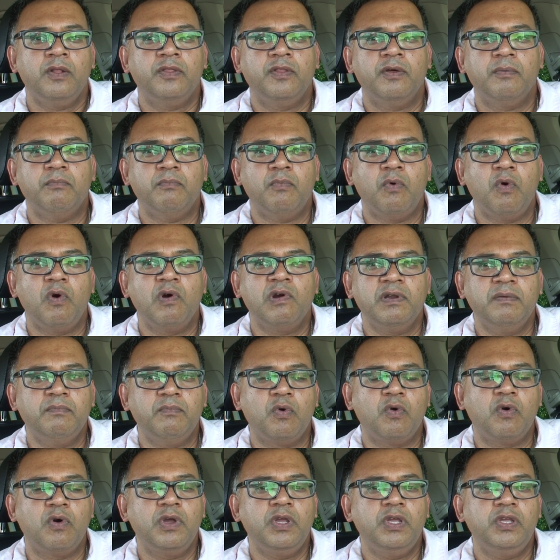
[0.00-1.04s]
the more and
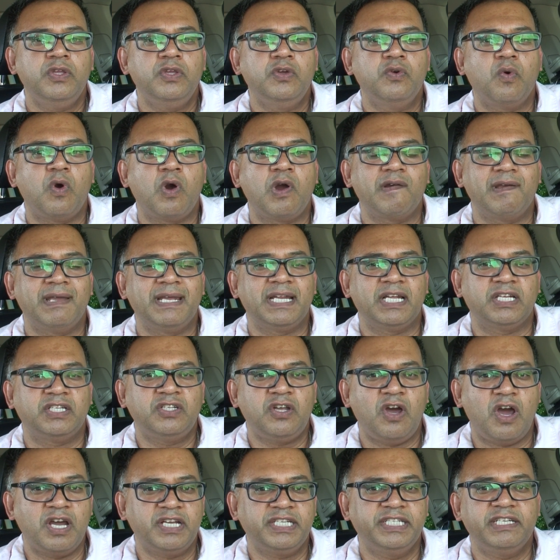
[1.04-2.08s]
more you are in a
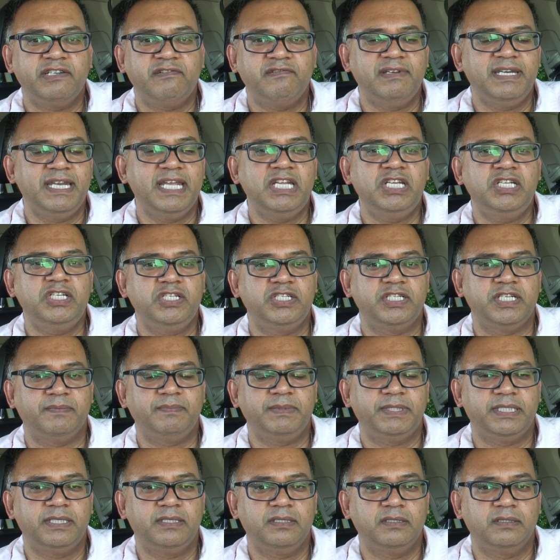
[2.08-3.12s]
toxic
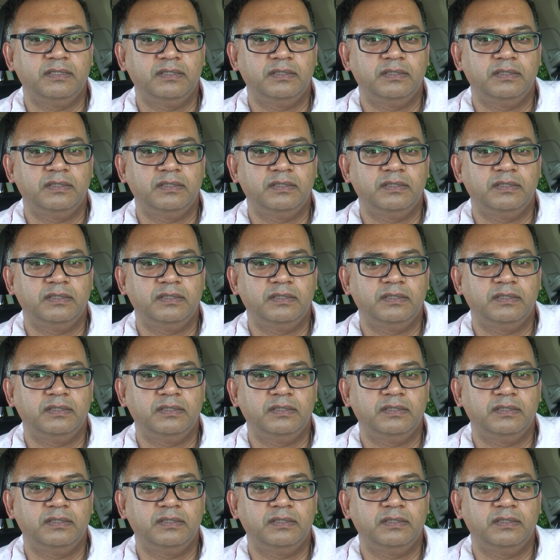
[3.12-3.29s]
relationships,